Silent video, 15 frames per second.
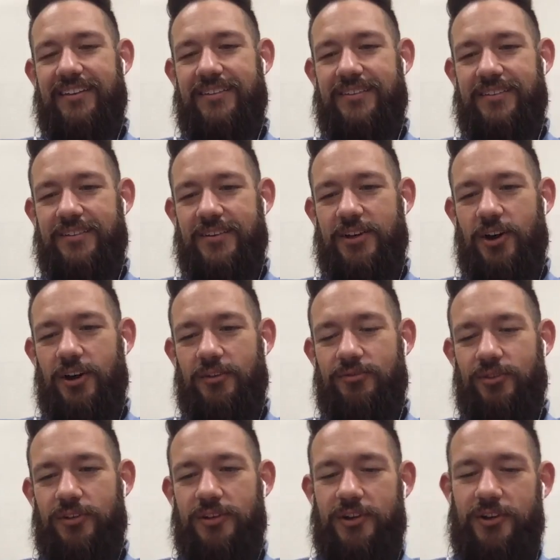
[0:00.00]
sees a car
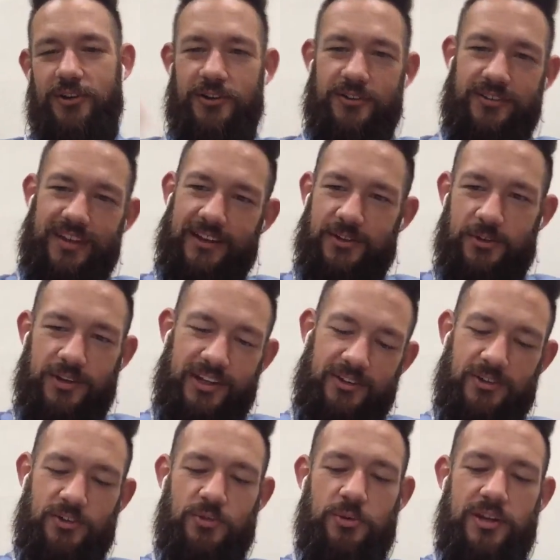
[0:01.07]
full of girls. Ain't no
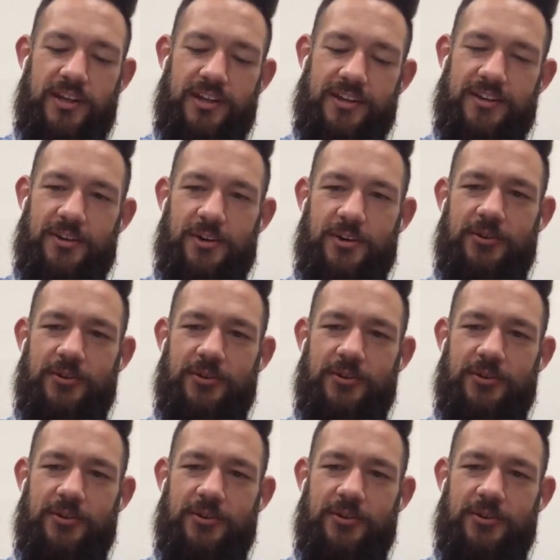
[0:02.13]
need to tweak. All